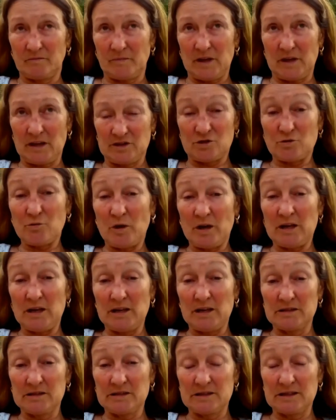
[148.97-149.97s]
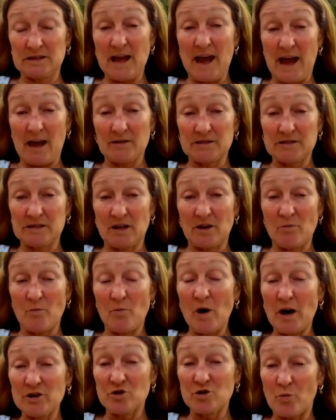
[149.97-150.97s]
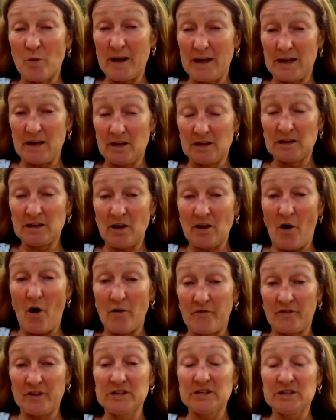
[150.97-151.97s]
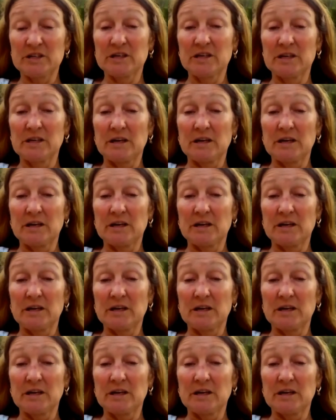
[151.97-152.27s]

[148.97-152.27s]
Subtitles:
It's 20 years now, so 1/20th of it